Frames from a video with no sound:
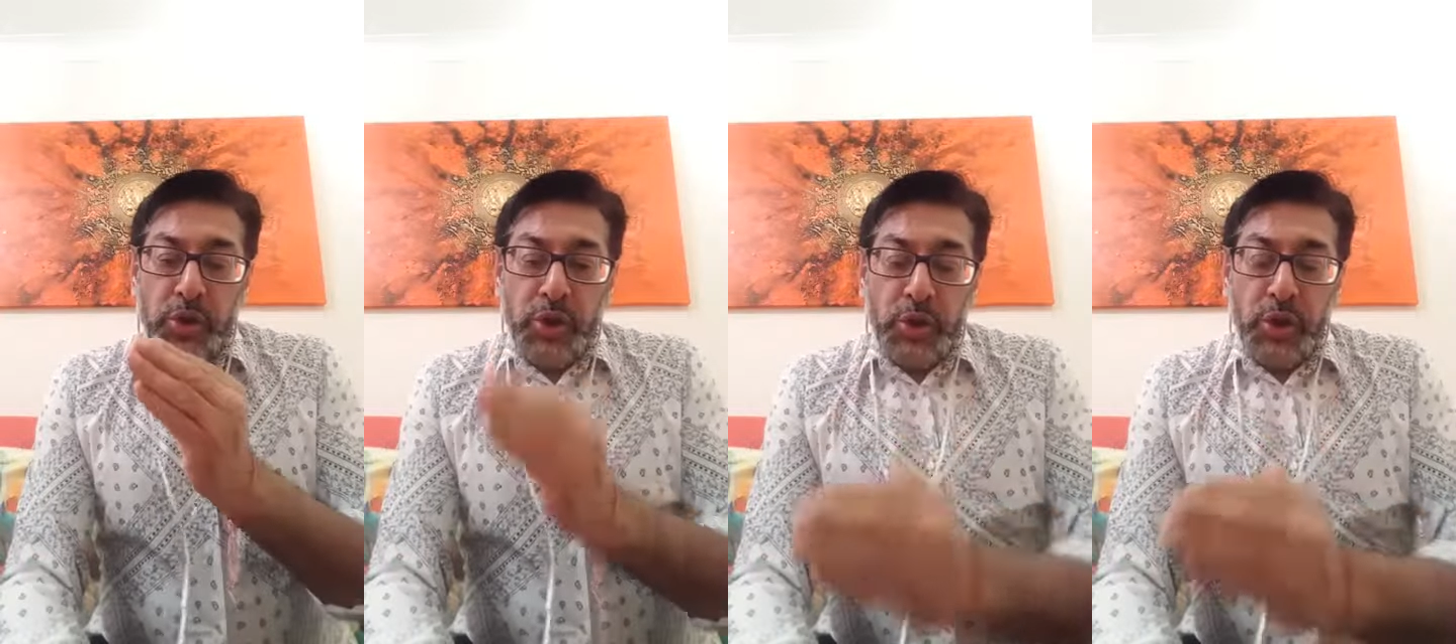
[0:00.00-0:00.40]

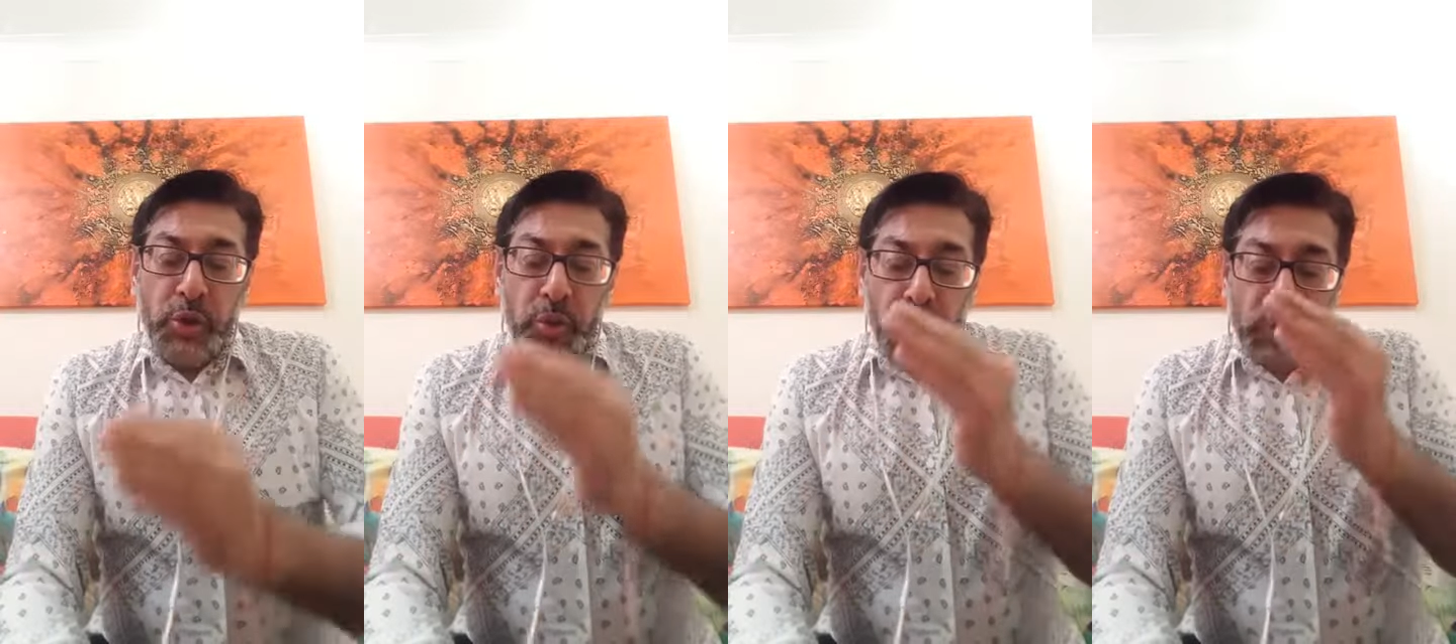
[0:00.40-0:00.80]

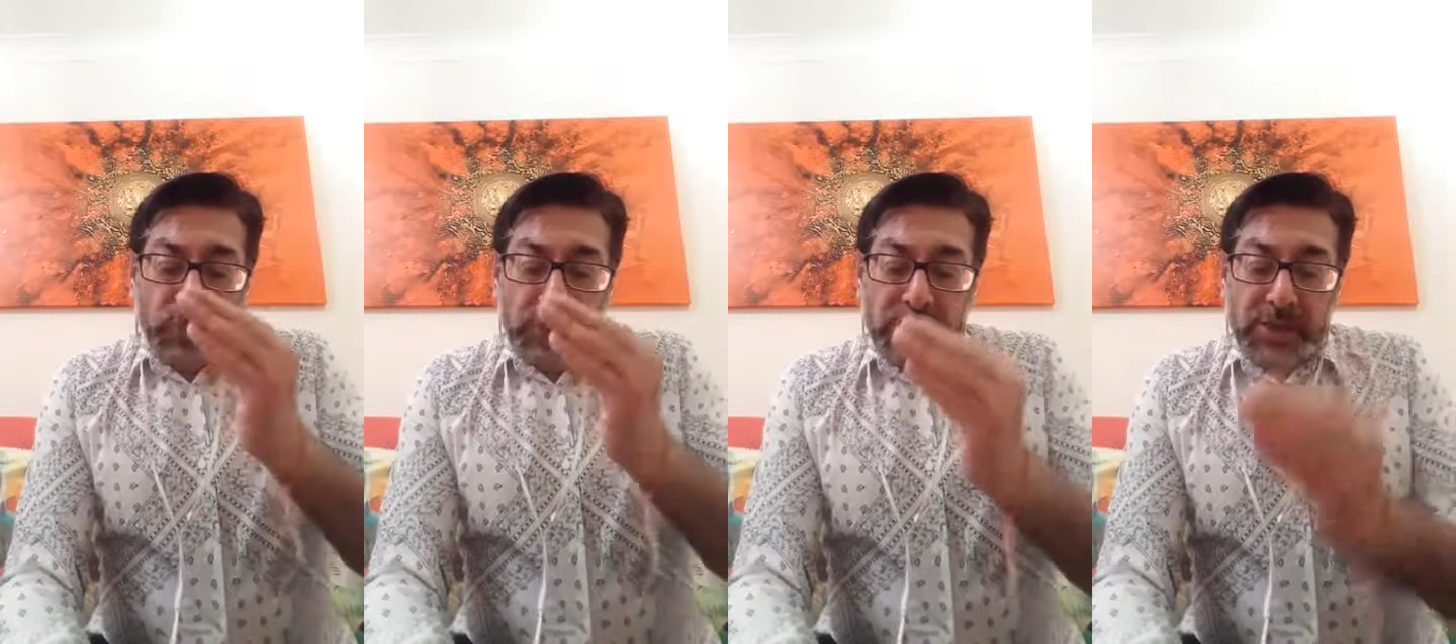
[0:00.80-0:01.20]
you
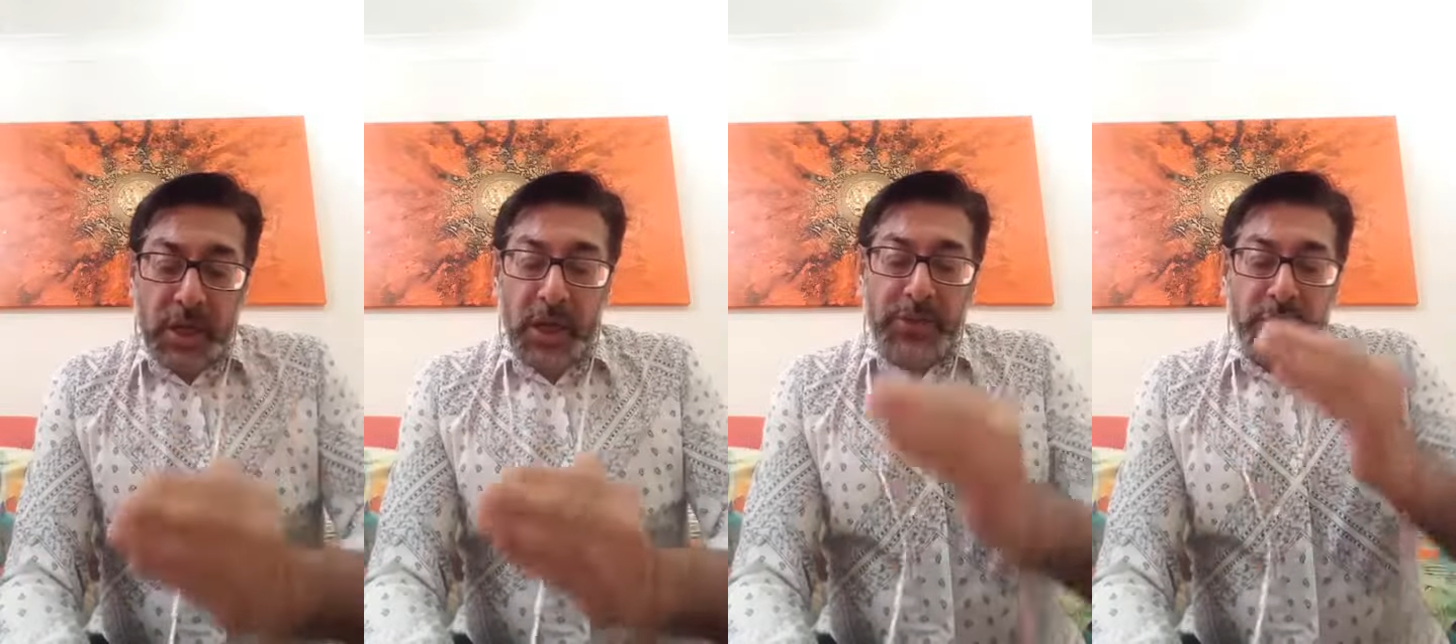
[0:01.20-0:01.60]

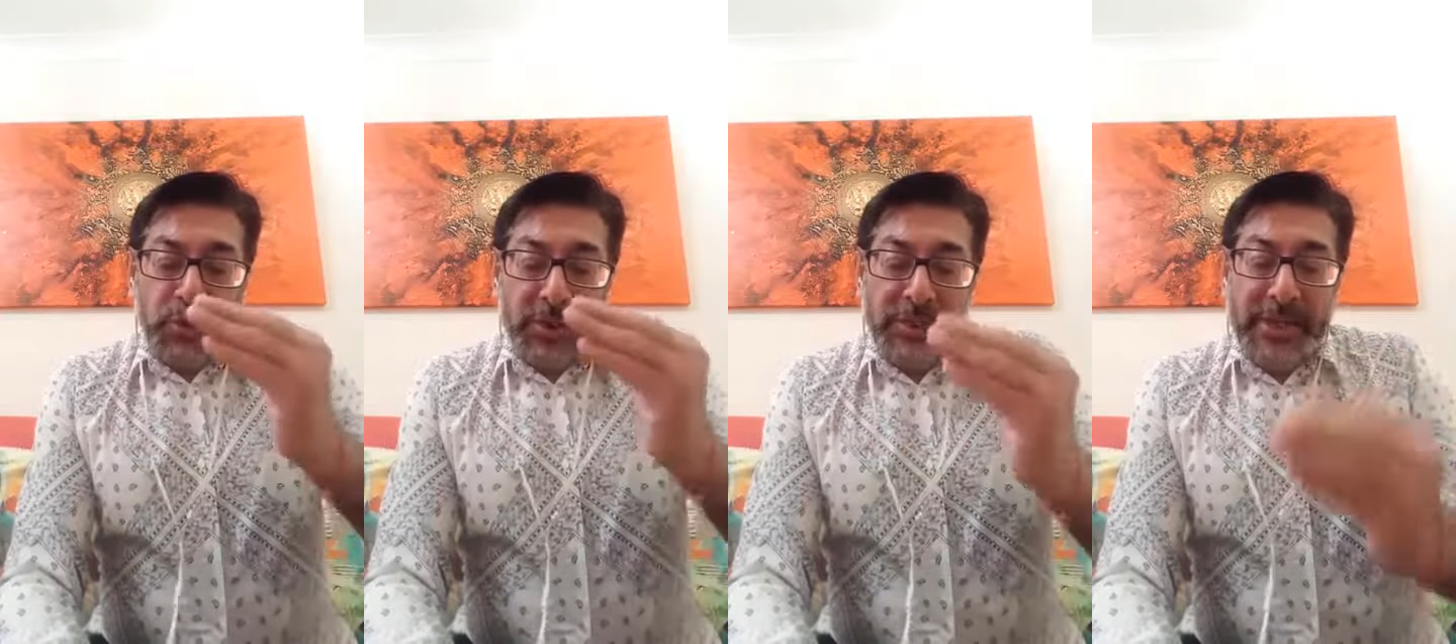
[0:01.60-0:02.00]
start
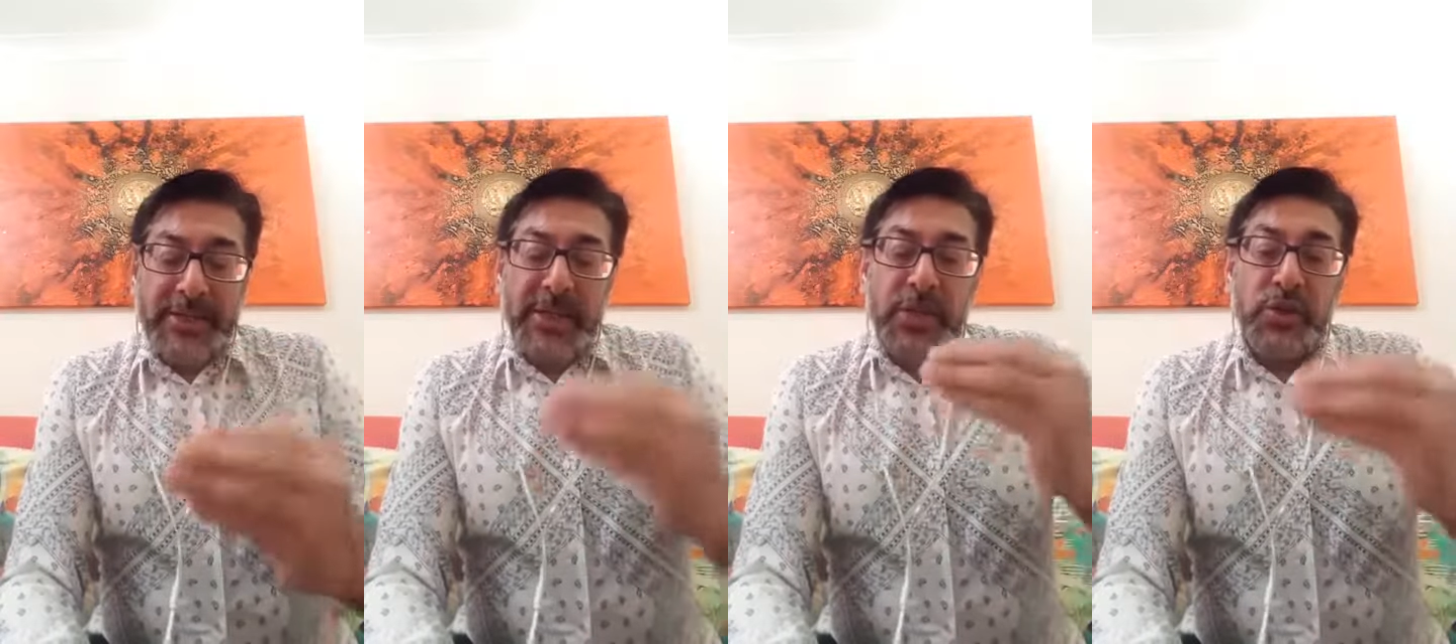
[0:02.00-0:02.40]
to
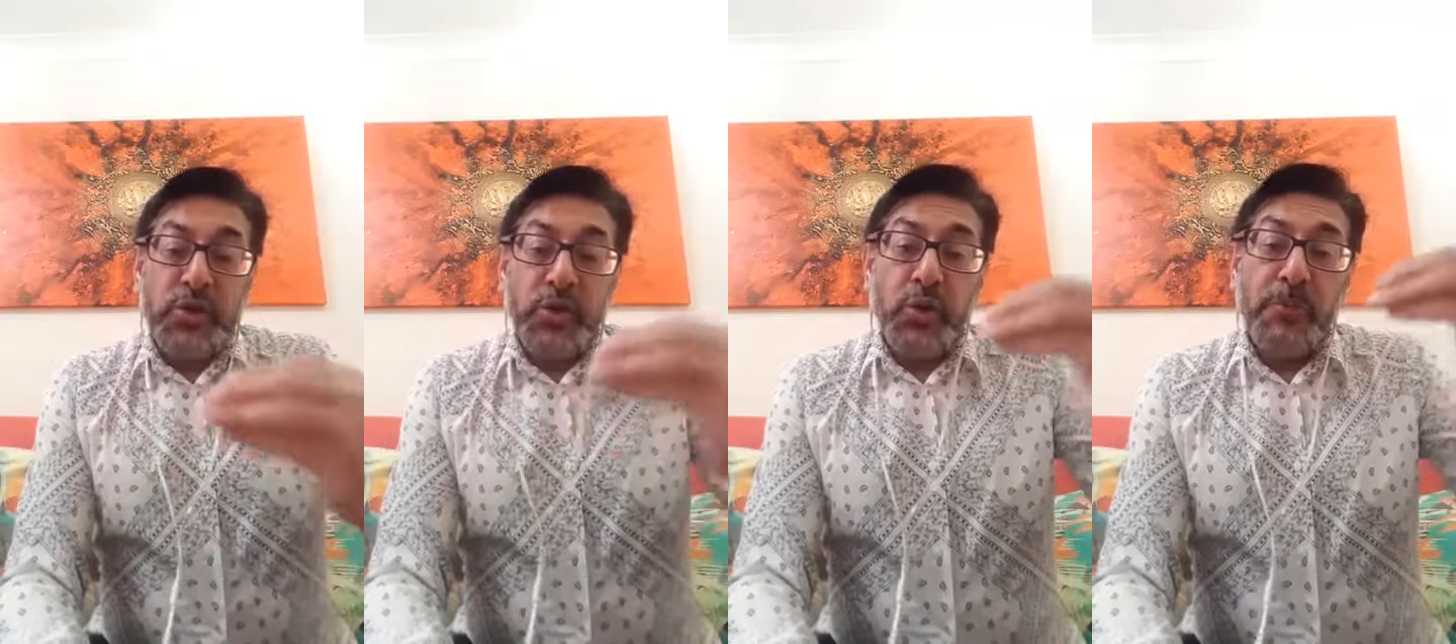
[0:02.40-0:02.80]
get
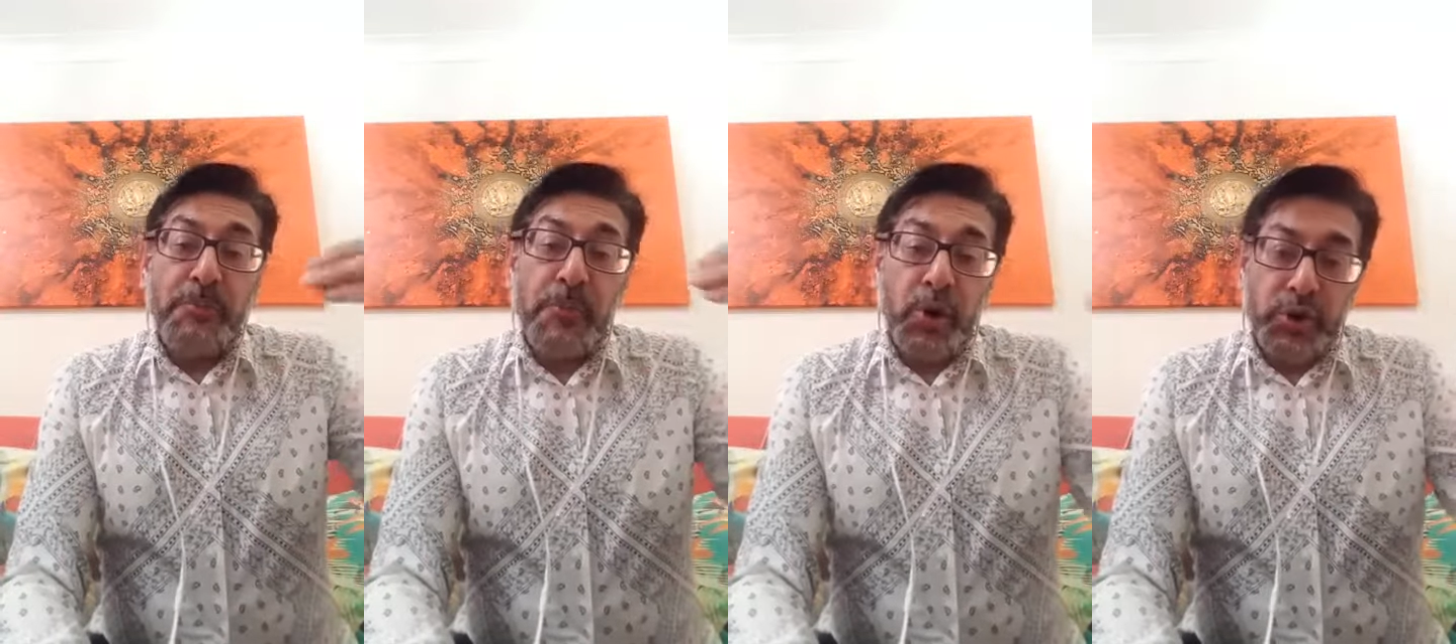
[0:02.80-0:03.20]
into
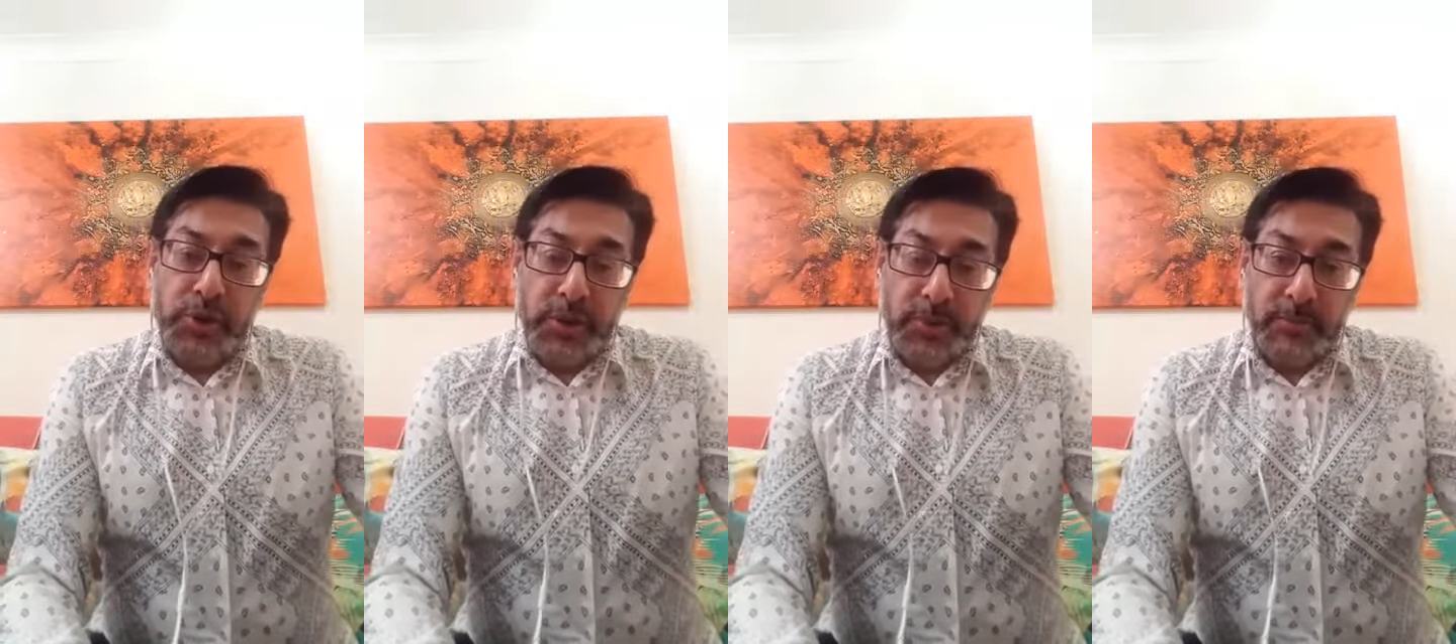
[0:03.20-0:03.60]

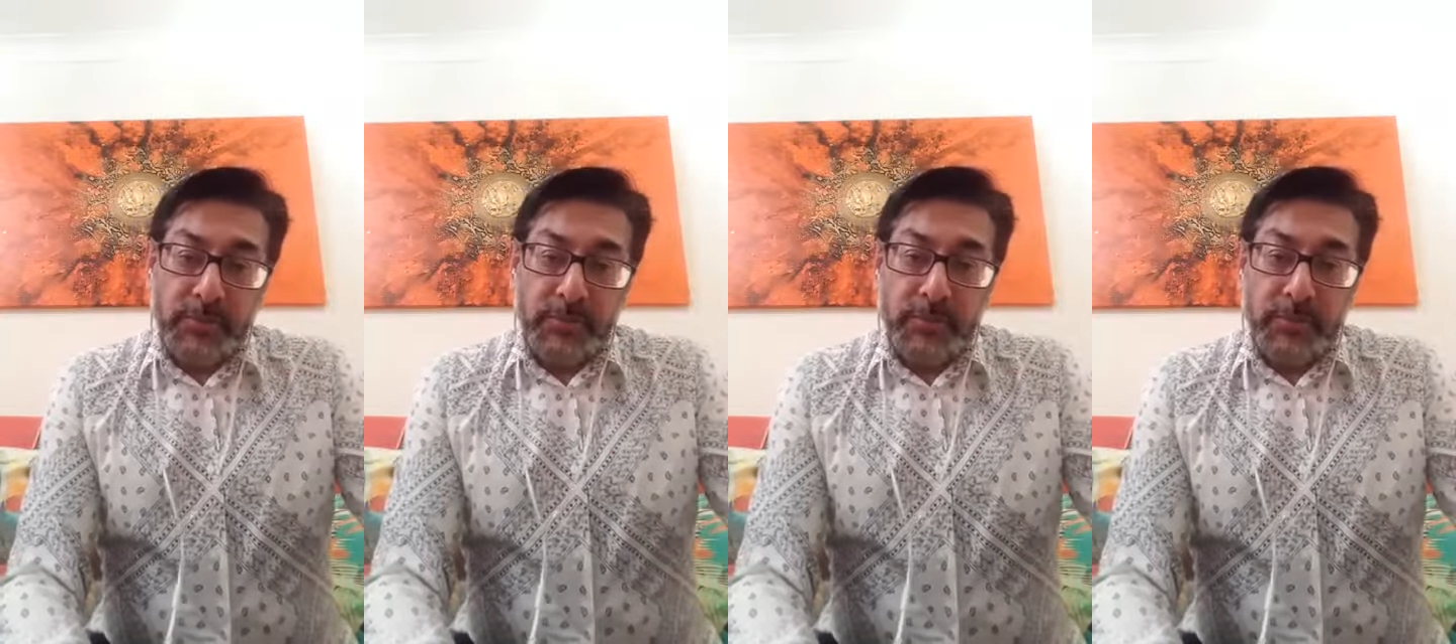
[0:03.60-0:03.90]
motion.